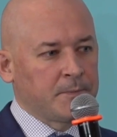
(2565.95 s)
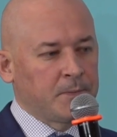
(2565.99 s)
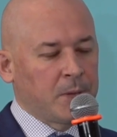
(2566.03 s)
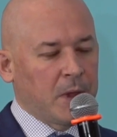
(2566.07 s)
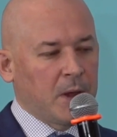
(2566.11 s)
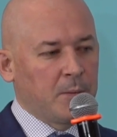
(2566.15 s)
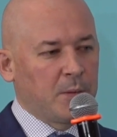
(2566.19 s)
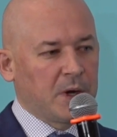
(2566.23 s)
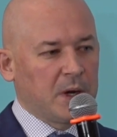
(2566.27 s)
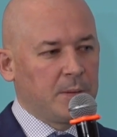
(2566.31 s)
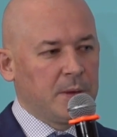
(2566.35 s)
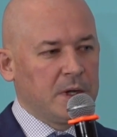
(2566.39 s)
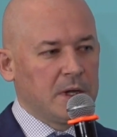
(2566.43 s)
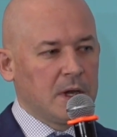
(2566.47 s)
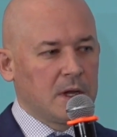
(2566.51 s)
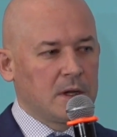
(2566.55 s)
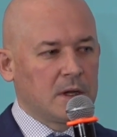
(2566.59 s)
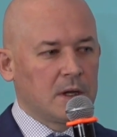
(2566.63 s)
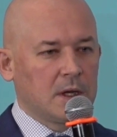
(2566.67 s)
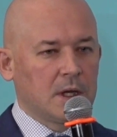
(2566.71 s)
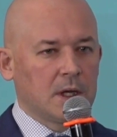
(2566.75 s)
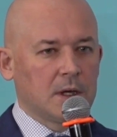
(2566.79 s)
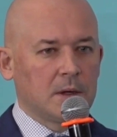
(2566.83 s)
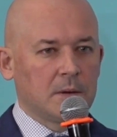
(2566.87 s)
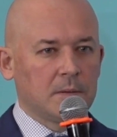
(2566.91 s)
So the
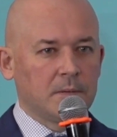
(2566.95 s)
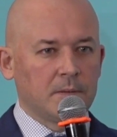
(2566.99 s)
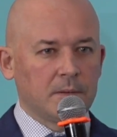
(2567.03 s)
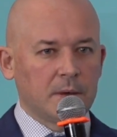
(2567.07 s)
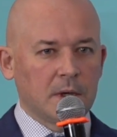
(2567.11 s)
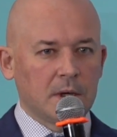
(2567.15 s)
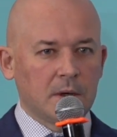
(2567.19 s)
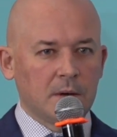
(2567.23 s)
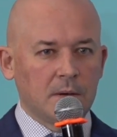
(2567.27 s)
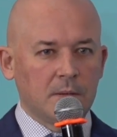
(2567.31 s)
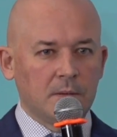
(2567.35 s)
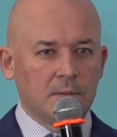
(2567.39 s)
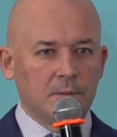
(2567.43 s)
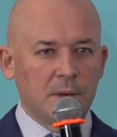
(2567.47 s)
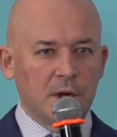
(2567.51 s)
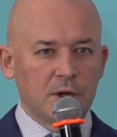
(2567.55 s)
scanning